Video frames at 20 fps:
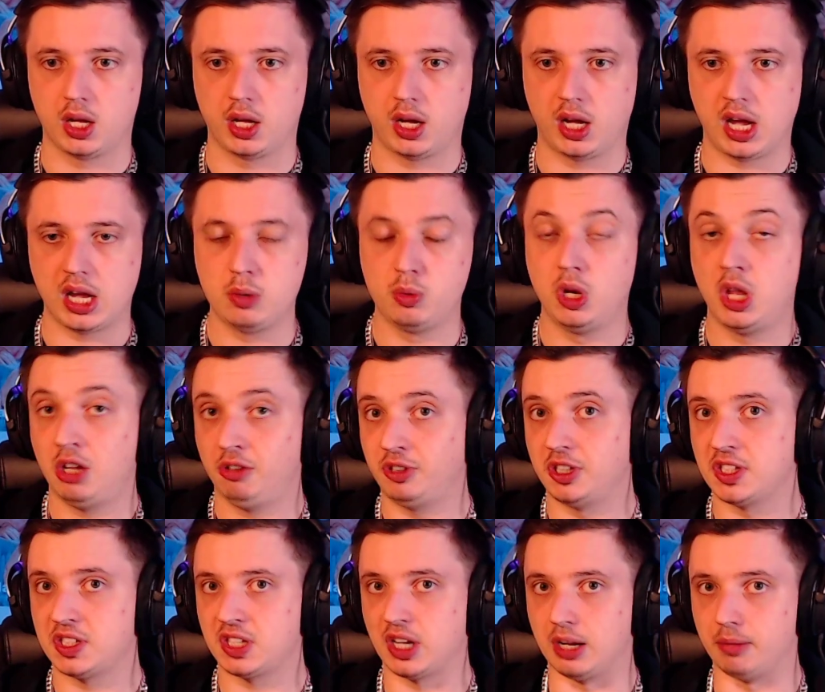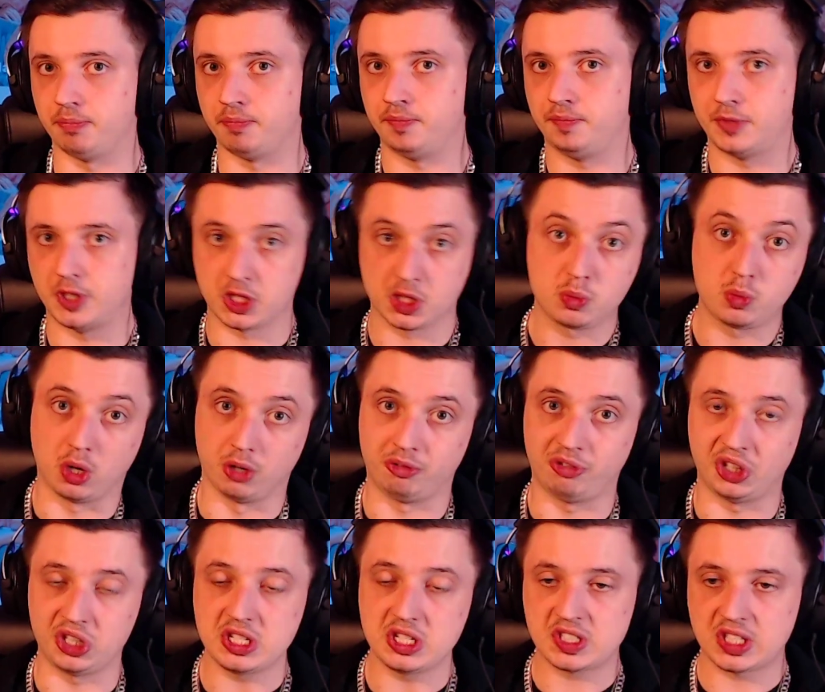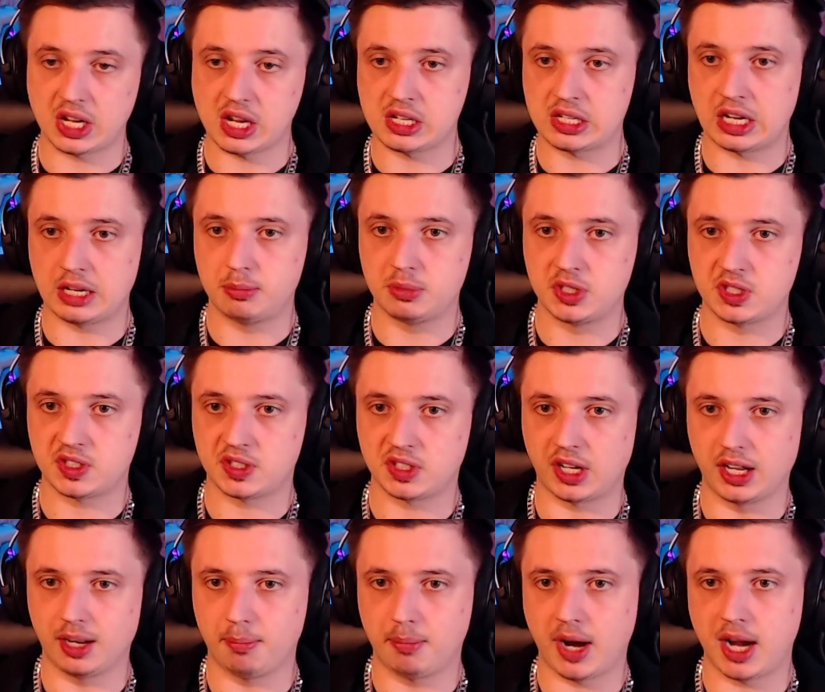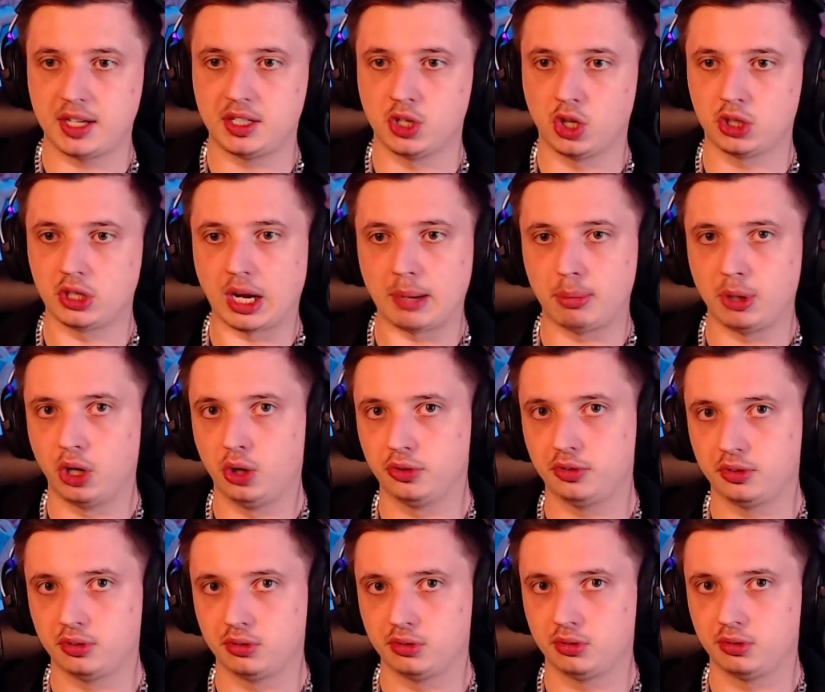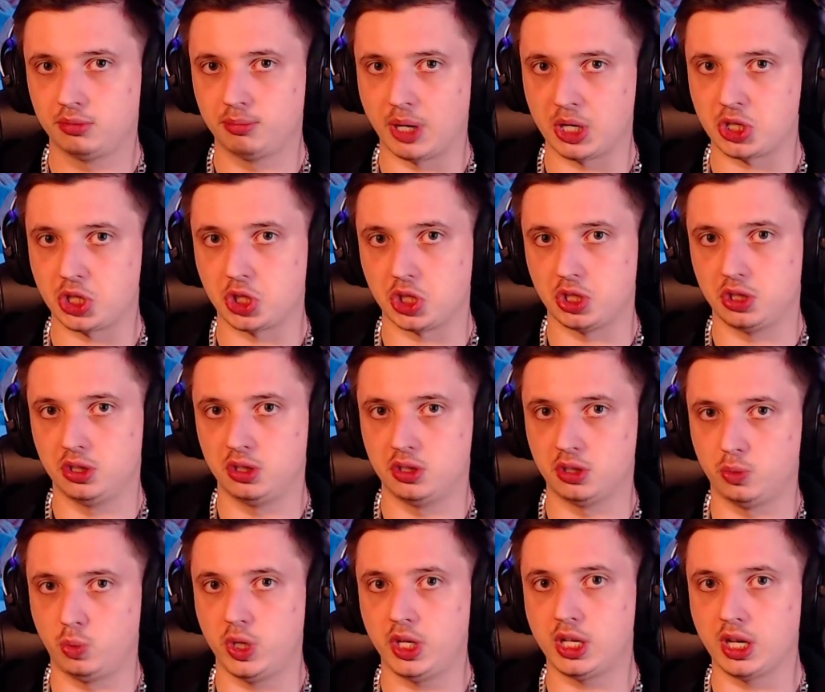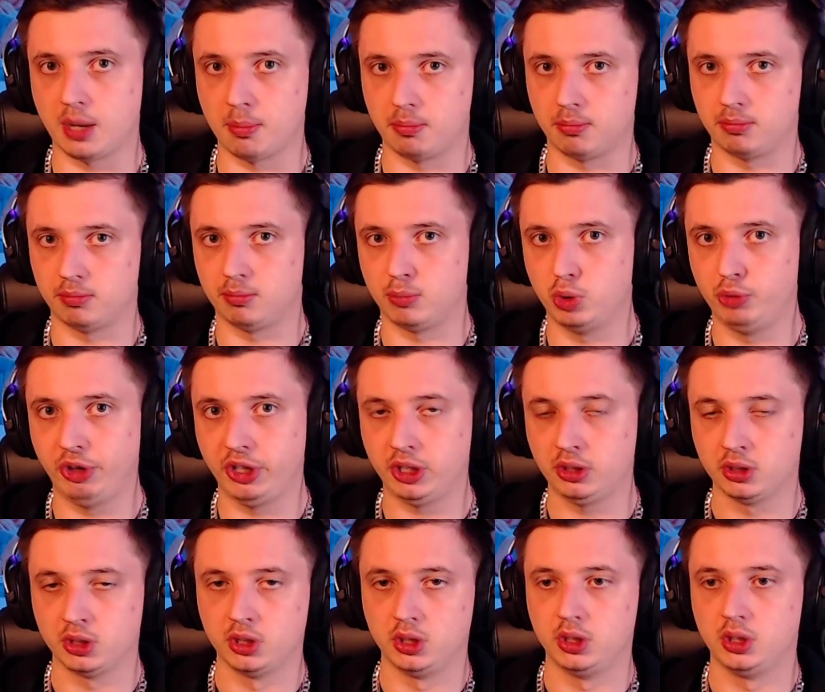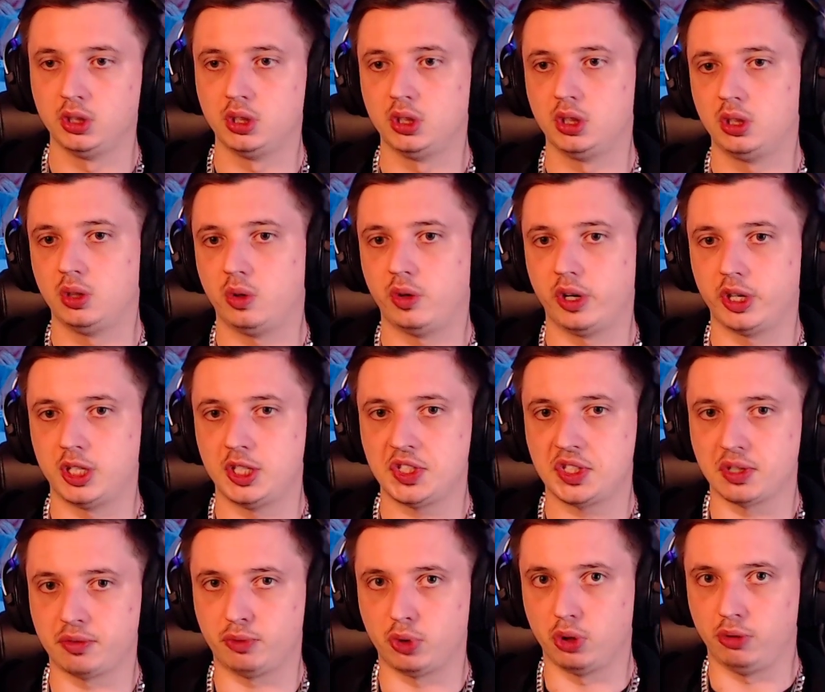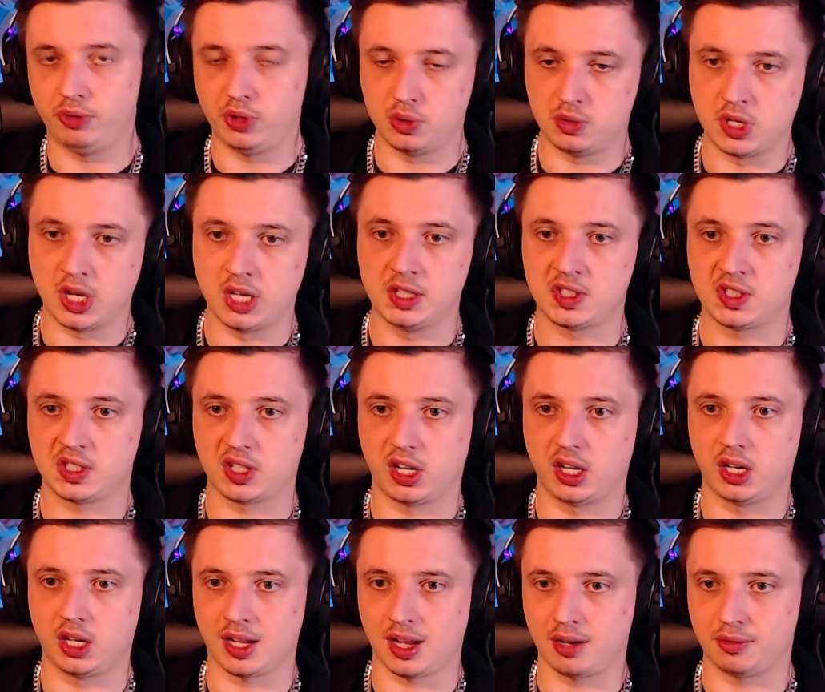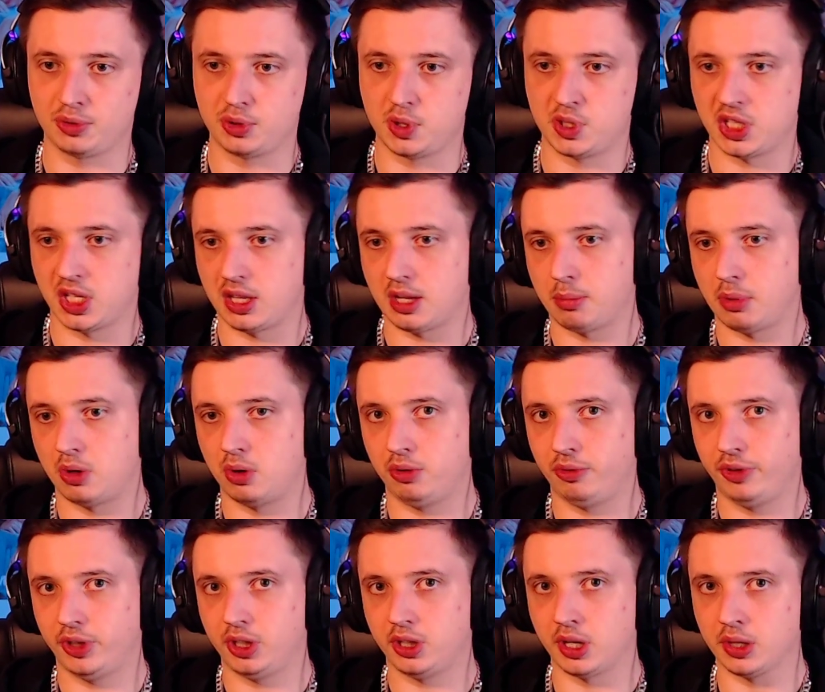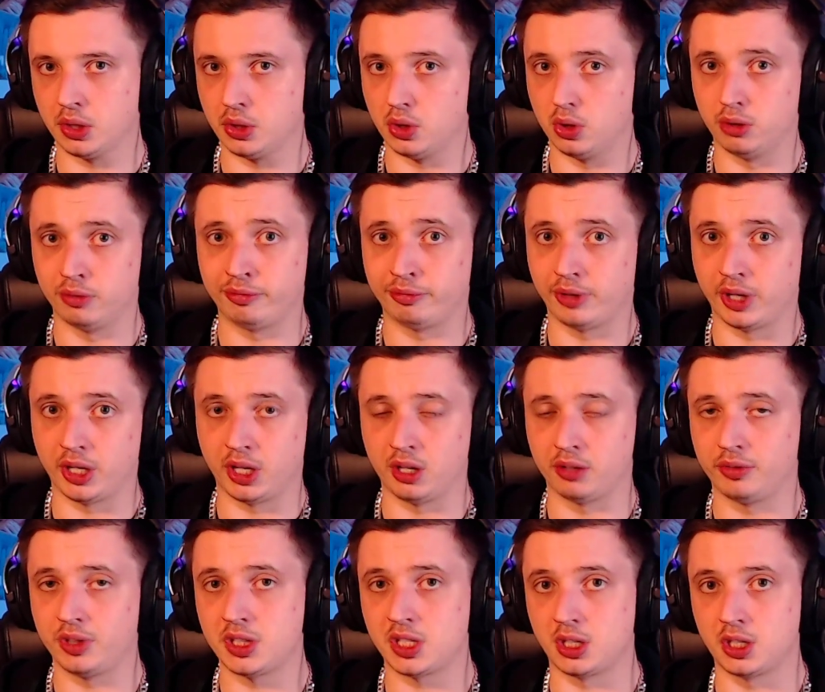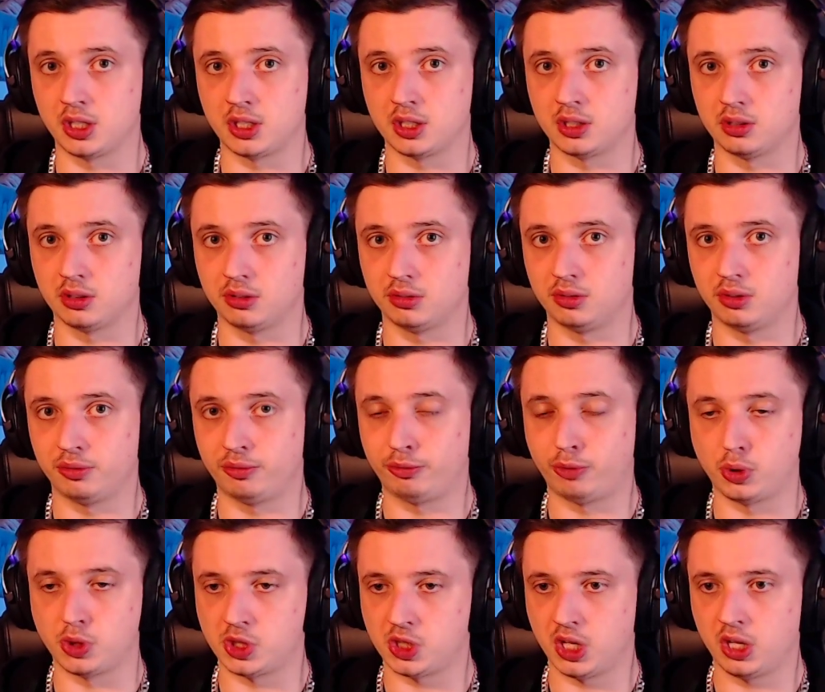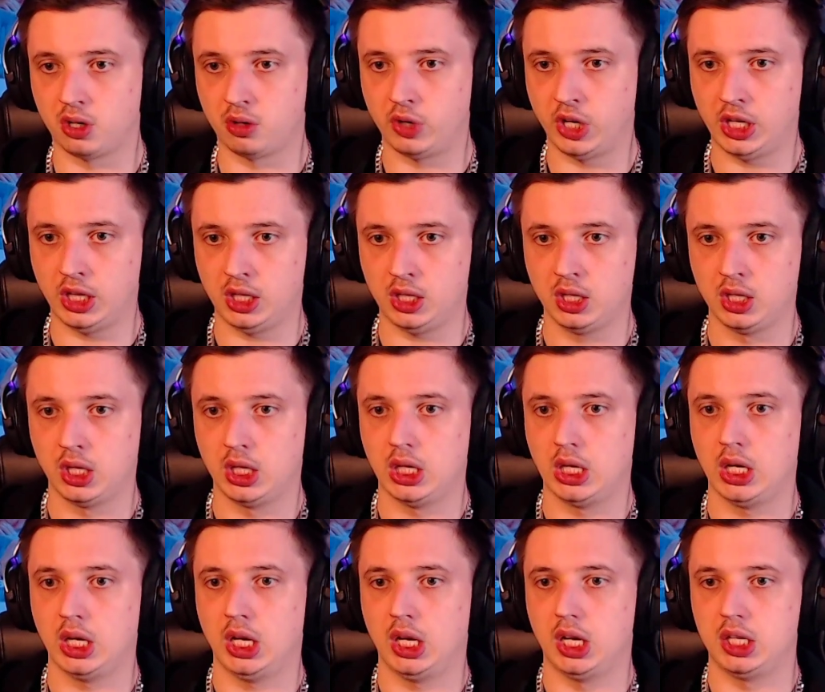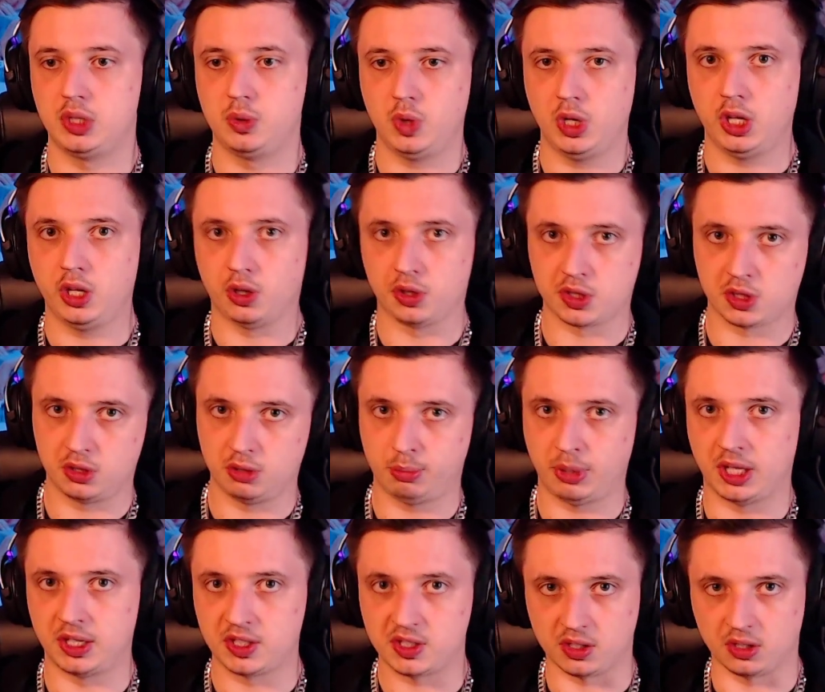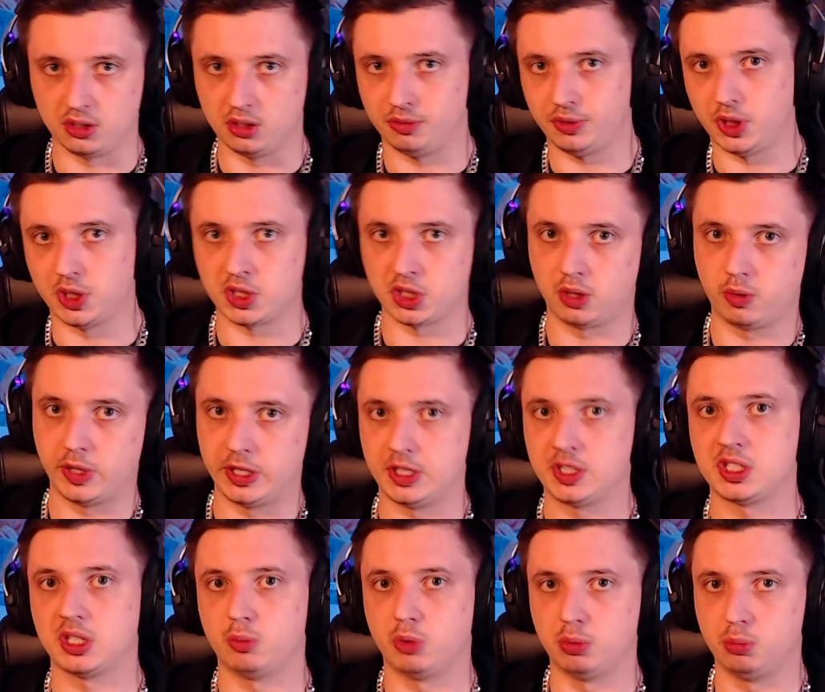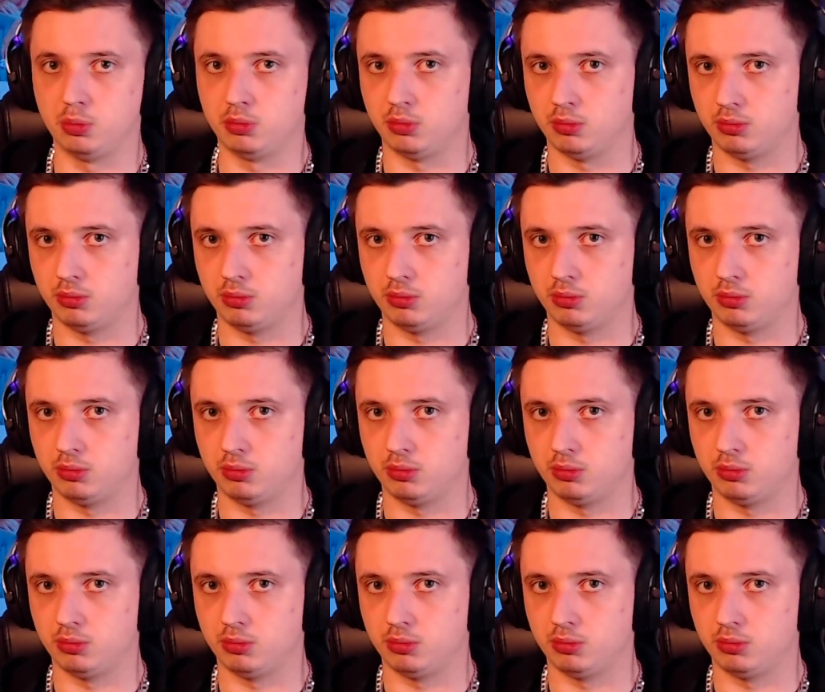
I will have less time. That's one thing. The second time is I might not upload much the week I'm moving, or at least for a few days. I have to set up everything. I don't know if I have internet the first day already. It really also depends on if there's already someone